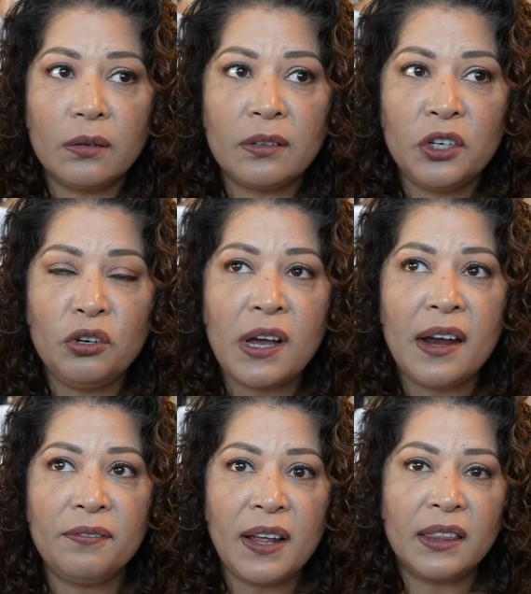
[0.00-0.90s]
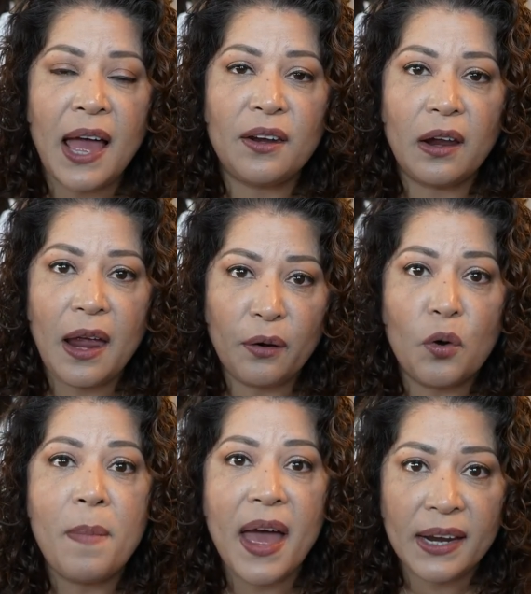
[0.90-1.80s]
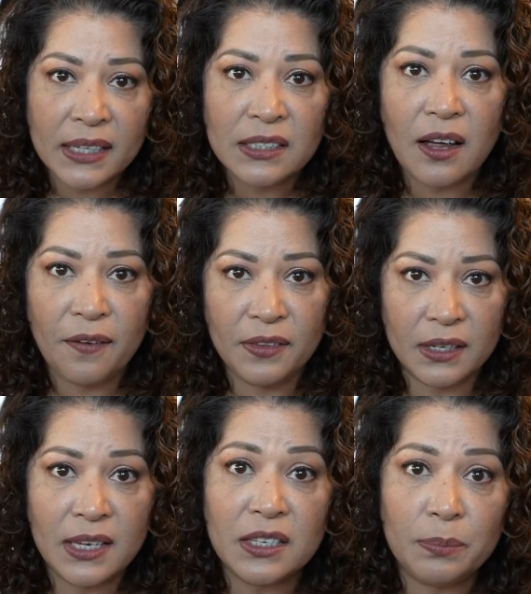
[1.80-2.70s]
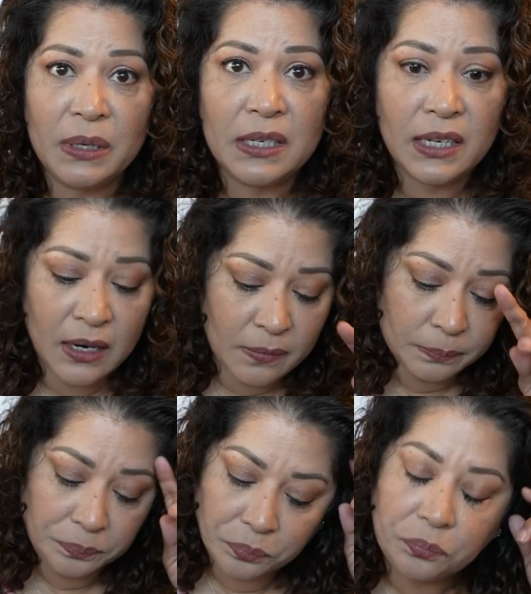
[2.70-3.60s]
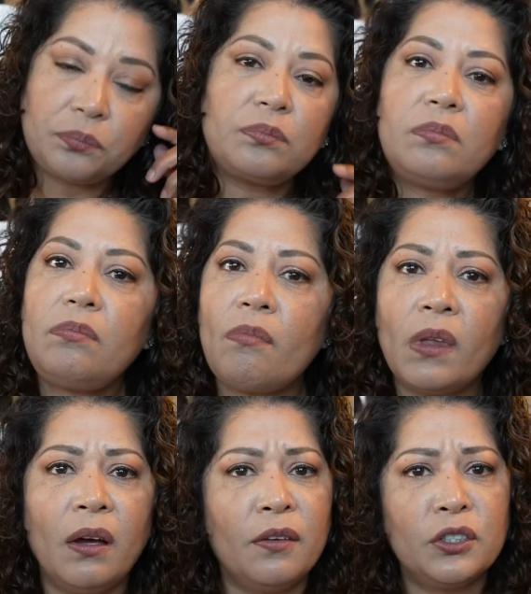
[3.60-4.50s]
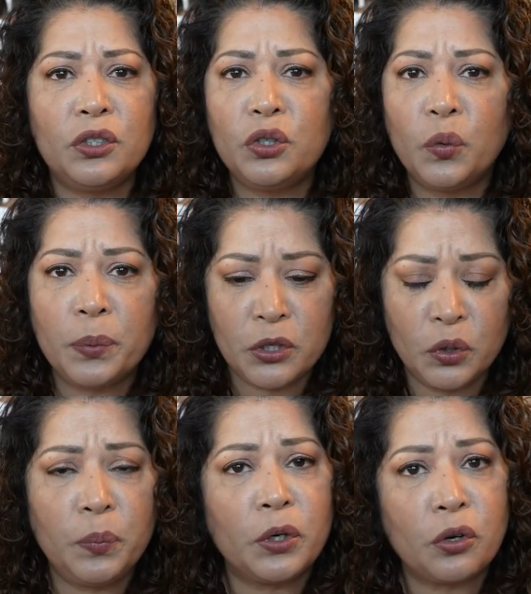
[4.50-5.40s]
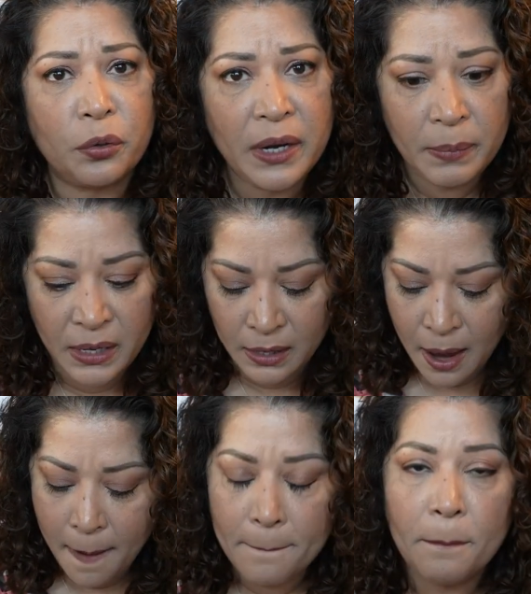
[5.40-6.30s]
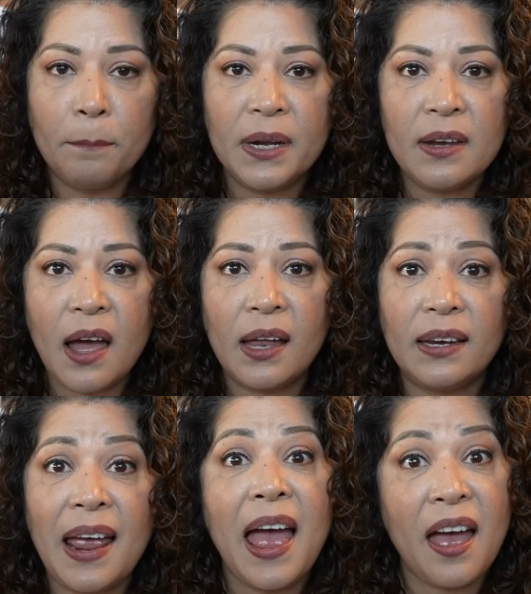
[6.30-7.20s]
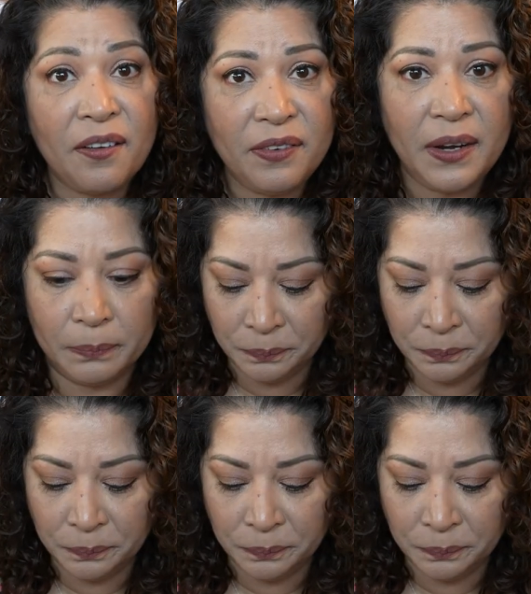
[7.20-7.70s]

You kind of get that aromatics of the sesame seed. Super, super creamy, but not heavy.